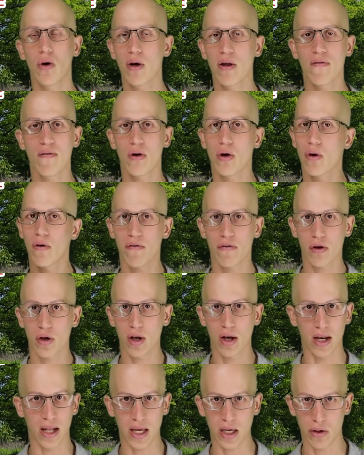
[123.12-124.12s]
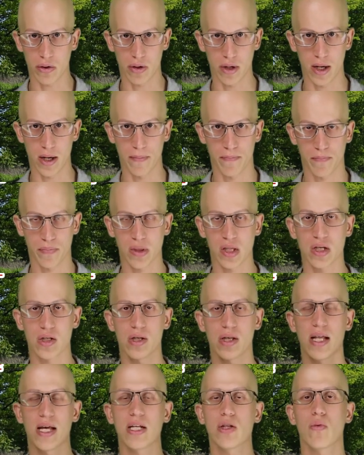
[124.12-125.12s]
if you don't even know if you're gonna like it or not?
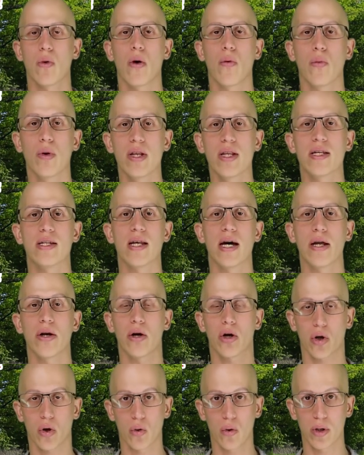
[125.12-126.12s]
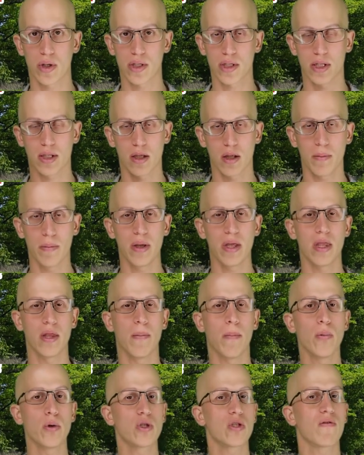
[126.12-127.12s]
So that's why we designed our course to be
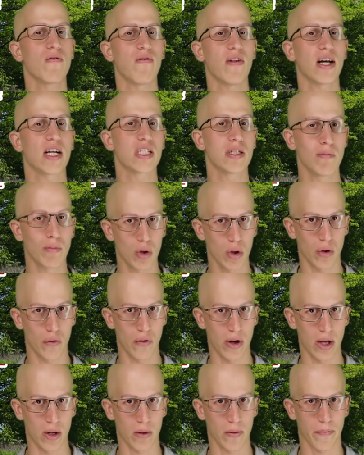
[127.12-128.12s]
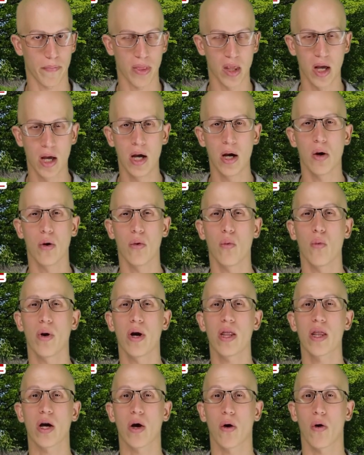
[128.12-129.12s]
the most flexible around.
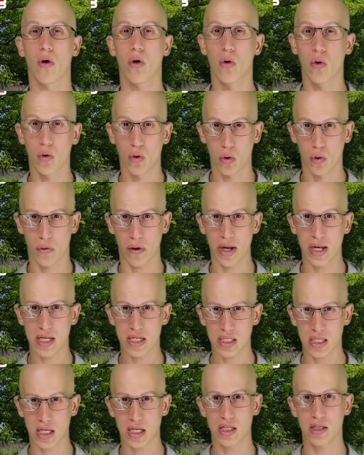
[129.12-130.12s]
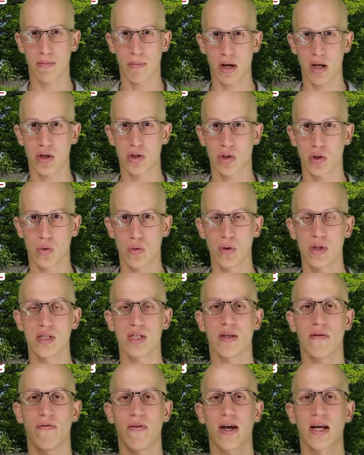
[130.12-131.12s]
One of the greatest things about our
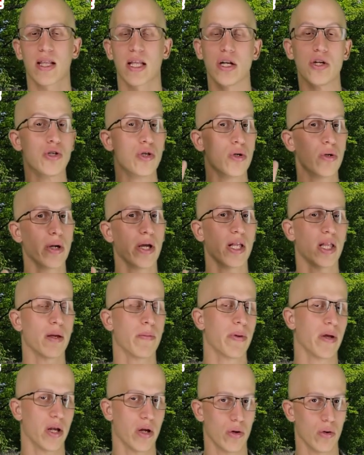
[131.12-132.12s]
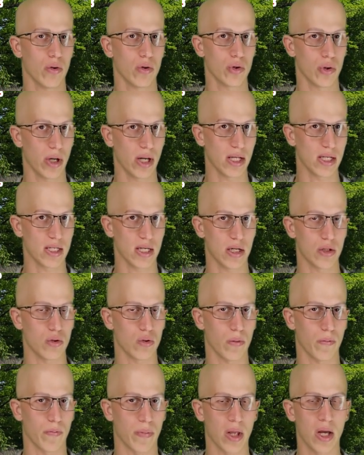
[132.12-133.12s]
school is the fact that you get to pick your own training
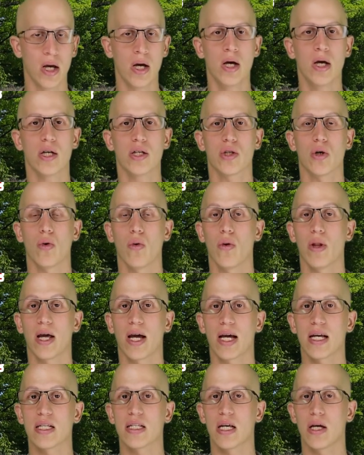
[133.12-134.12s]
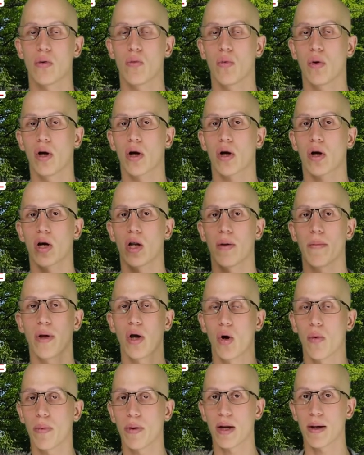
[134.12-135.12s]
schedule. So like I said, we are gonna
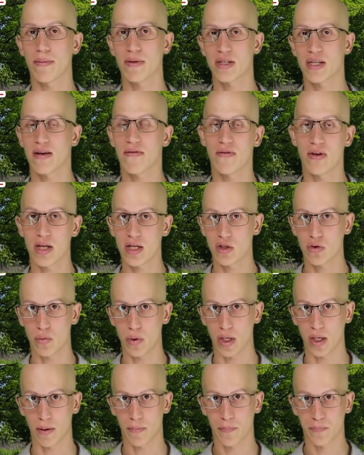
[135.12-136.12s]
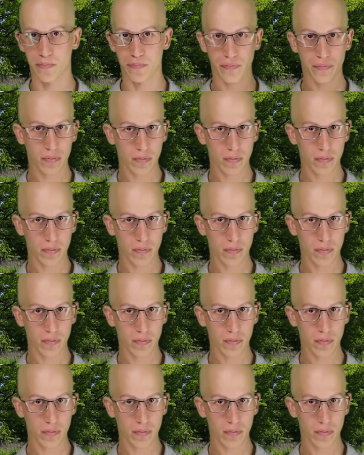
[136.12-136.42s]
be open up 7 days a week.